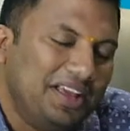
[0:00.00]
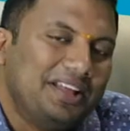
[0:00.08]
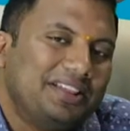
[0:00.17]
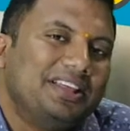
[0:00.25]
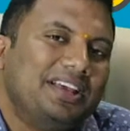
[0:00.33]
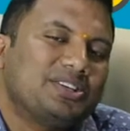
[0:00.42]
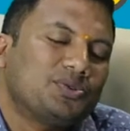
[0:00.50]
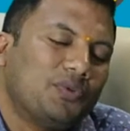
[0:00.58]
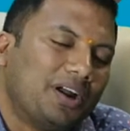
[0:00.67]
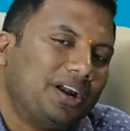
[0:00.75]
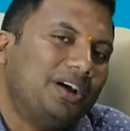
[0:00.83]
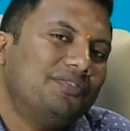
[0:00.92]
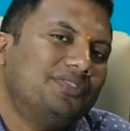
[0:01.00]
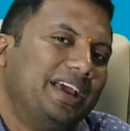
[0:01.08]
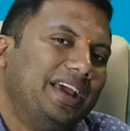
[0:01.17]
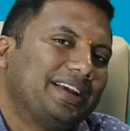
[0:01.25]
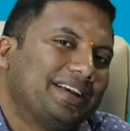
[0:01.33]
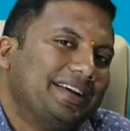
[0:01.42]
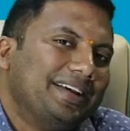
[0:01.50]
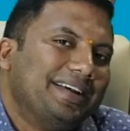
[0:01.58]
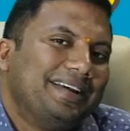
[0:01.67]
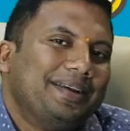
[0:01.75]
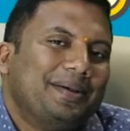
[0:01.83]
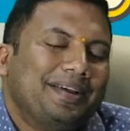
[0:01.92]
This is one of the
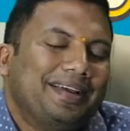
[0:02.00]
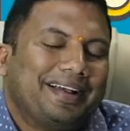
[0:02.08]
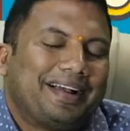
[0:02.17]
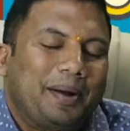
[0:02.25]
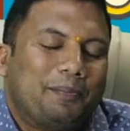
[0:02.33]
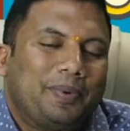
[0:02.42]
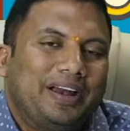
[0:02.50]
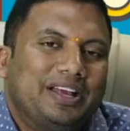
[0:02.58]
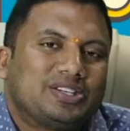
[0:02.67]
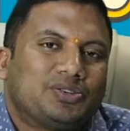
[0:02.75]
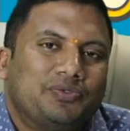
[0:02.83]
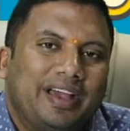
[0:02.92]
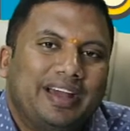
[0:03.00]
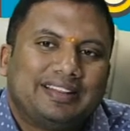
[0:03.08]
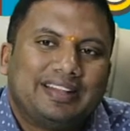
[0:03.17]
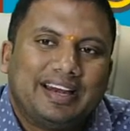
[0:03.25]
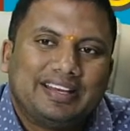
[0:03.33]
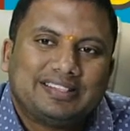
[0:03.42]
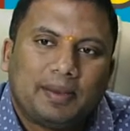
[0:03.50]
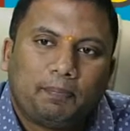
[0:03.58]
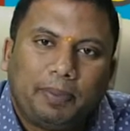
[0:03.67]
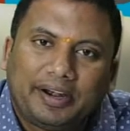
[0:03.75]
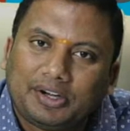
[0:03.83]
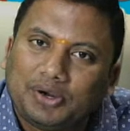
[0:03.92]
companies where there is a
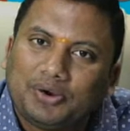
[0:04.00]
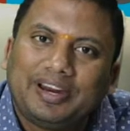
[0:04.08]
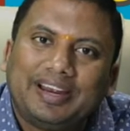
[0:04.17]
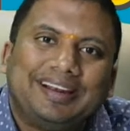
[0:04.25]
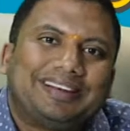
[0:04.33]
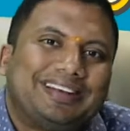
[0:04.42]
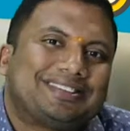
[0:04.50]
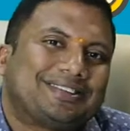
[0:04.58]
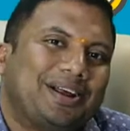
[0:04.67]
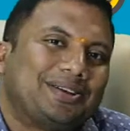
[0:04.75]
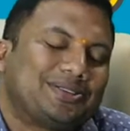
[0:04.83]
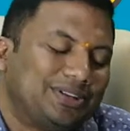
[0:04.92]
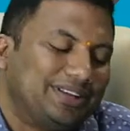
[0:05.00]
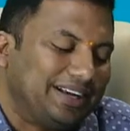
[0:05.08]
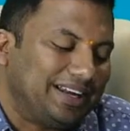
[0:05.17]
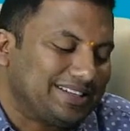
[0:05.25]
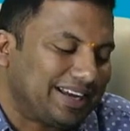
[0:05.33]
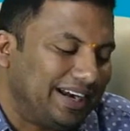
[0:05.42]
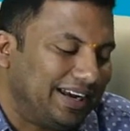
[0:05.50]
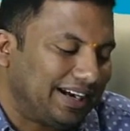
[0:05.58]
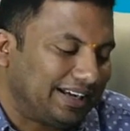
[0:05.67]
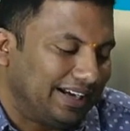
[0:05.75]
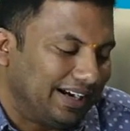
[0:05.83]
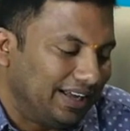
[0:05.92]
pictorial test also that is
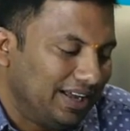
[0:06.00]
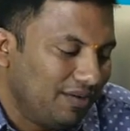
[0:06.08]
conducted.